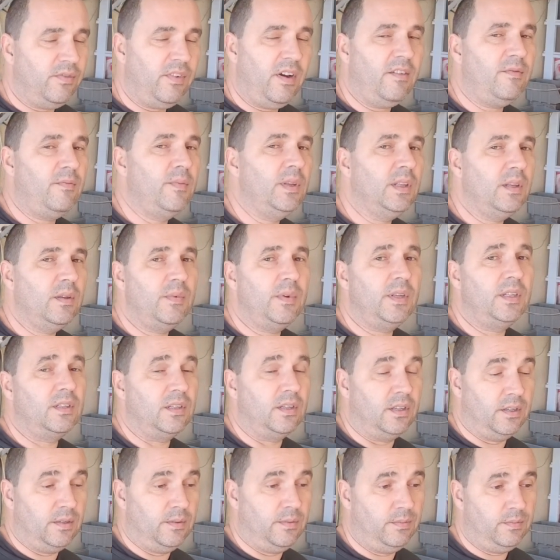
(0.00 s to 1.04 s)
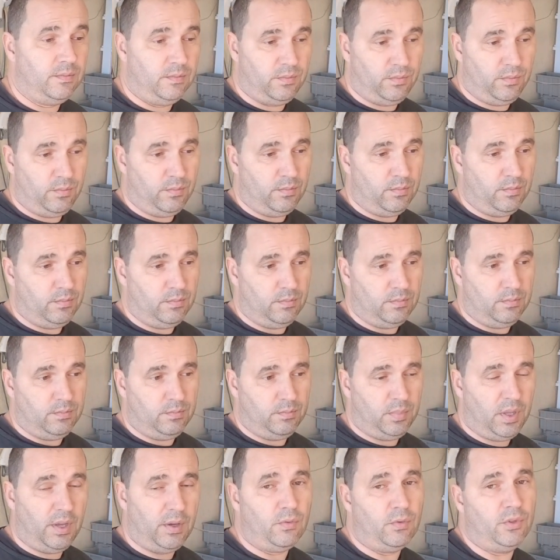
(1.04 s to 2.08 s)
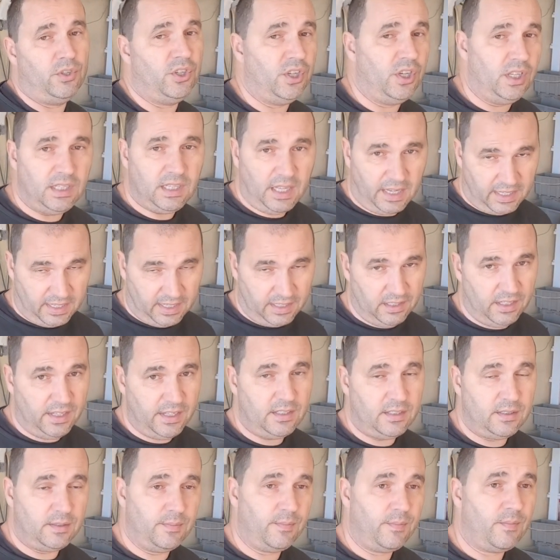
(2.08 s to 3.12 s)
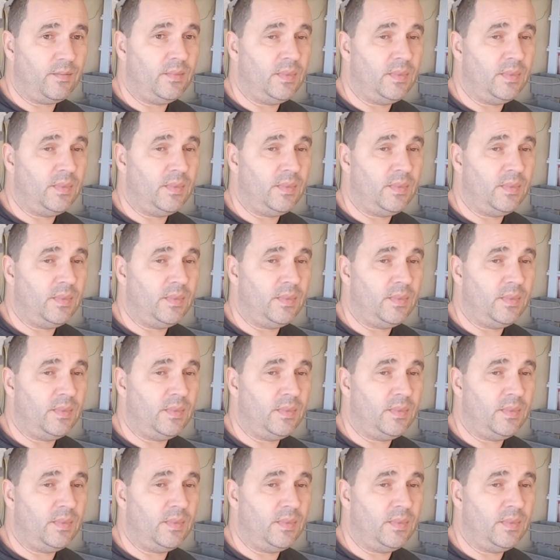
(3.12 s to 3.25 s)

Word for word: a five millimeter plywood sheet like I did,